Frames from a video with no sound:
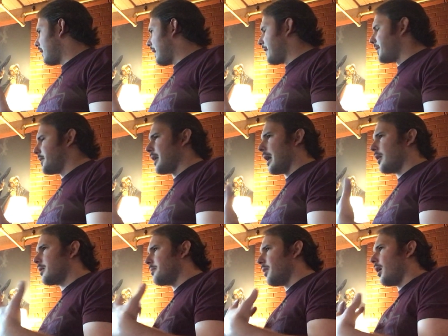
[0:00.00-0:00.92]
and
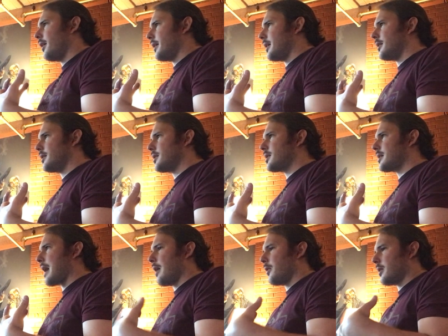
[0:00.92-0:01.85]
our
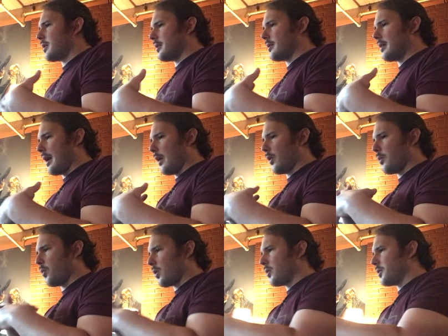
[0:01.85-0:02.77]
bodies our our
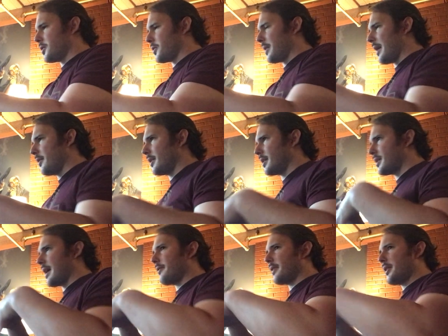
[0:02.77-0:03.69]
worlds around
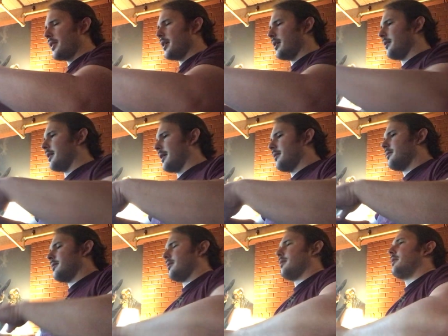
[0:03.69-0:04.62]
us everything that
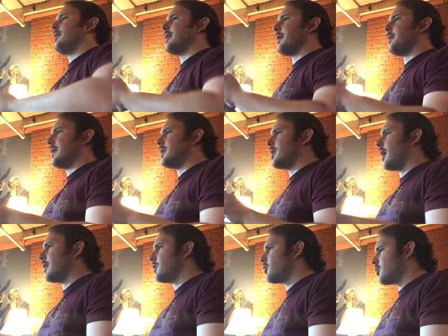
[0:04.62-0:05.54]
that we
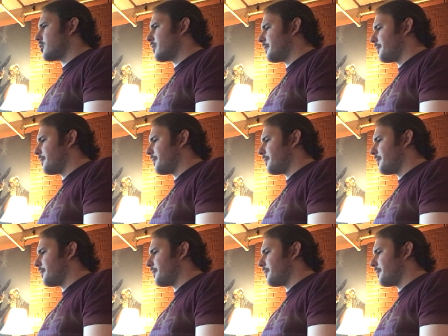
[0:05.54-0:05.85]
touch